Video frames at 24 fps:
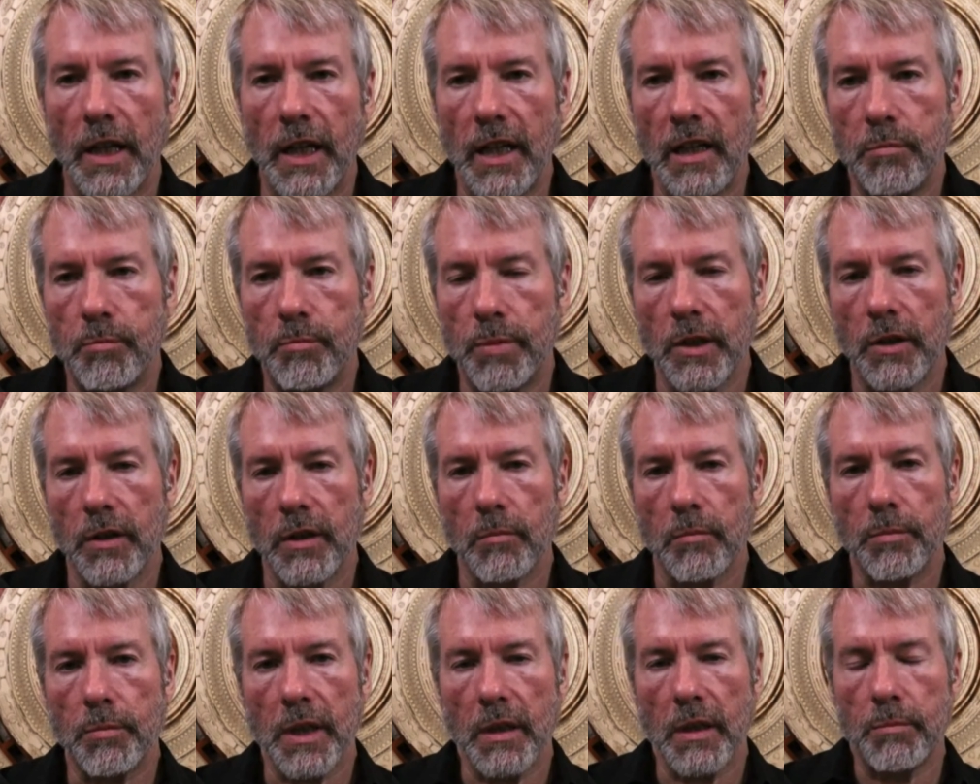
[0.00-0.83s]
8
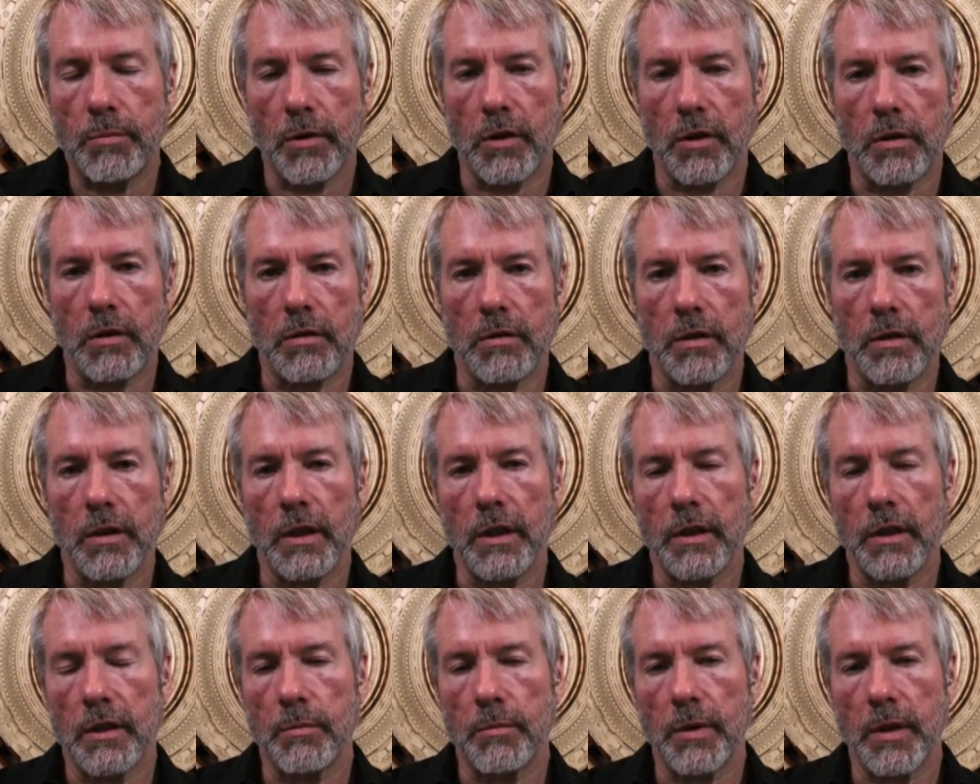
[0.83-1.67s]
billion people
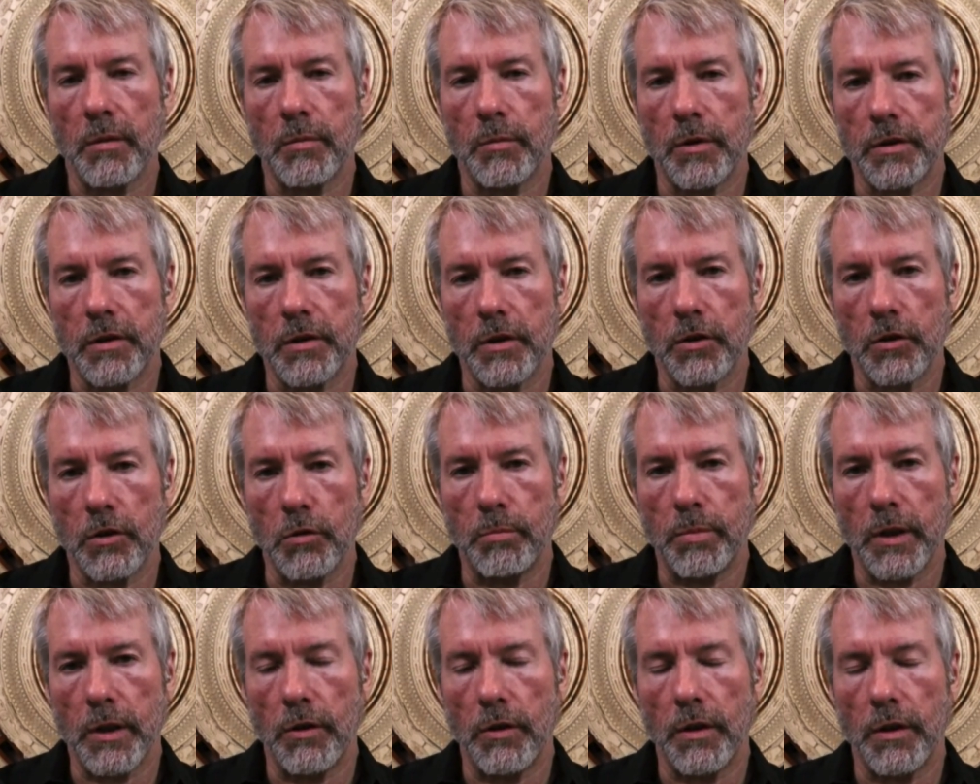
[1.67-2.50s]
need to be able to do
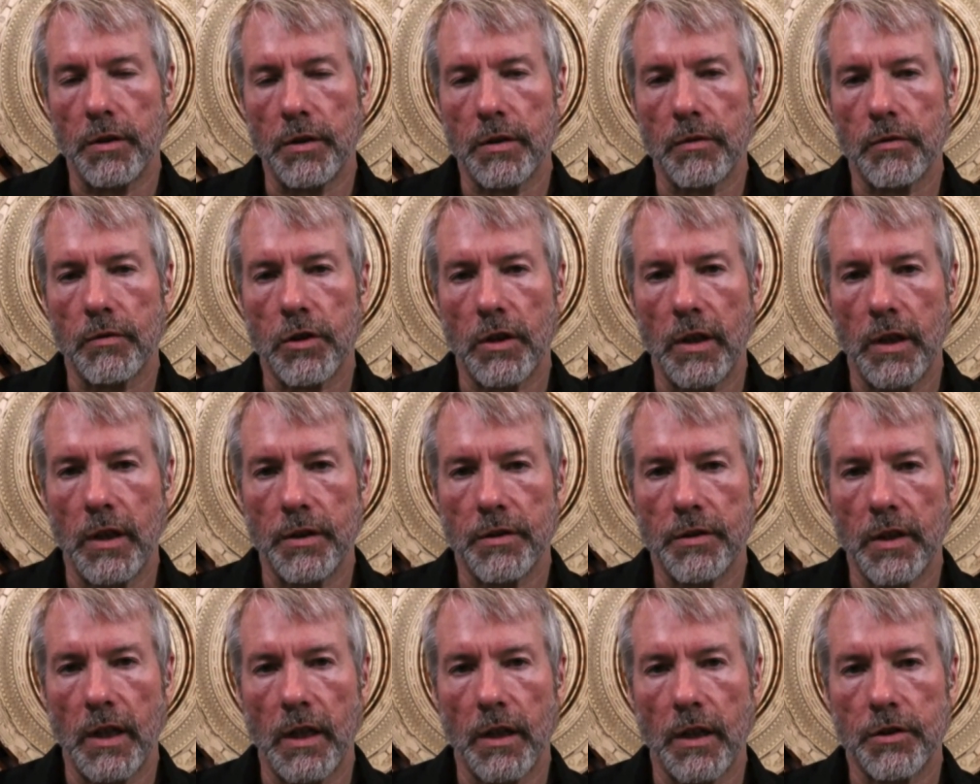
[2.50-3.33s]
billions of
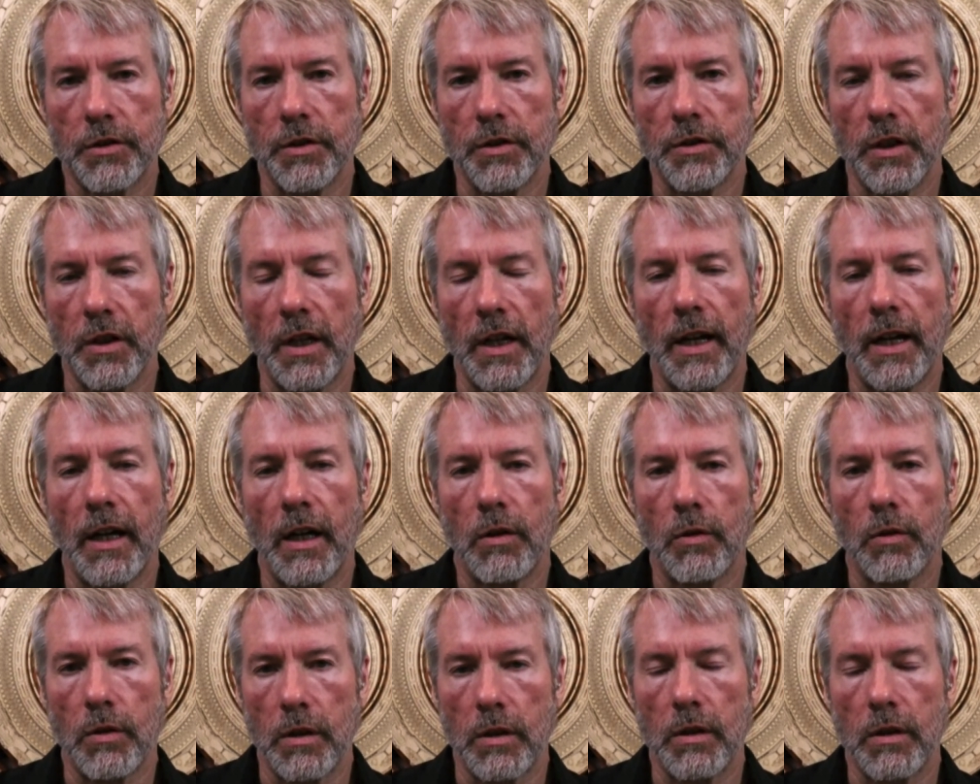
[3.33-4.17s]
transactions an
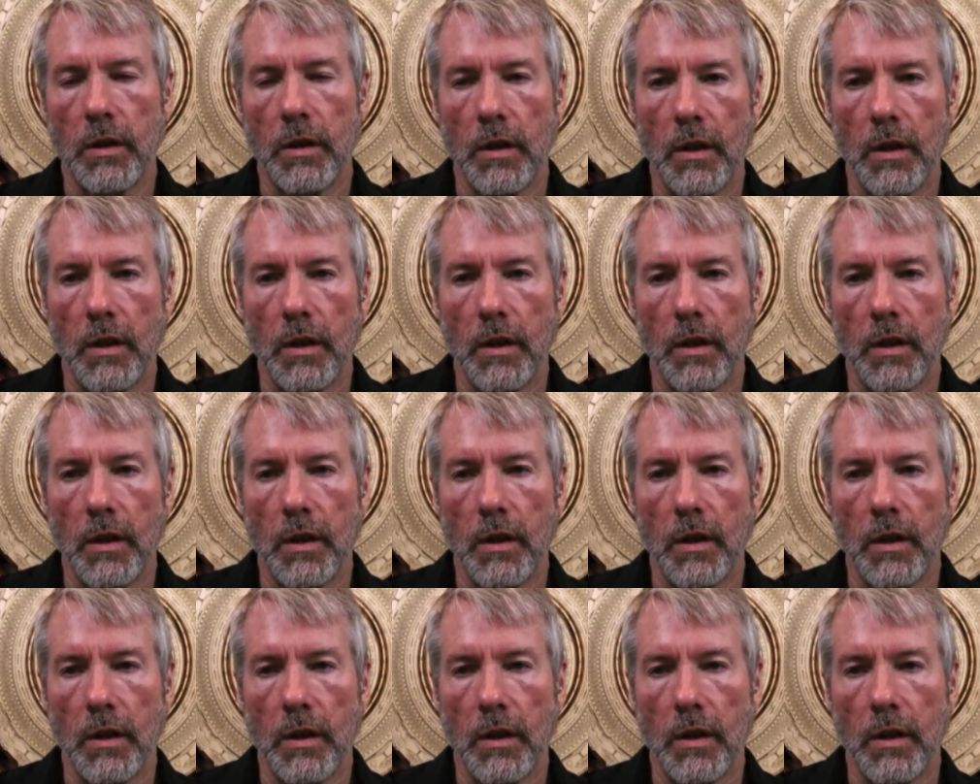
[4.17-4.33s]
hour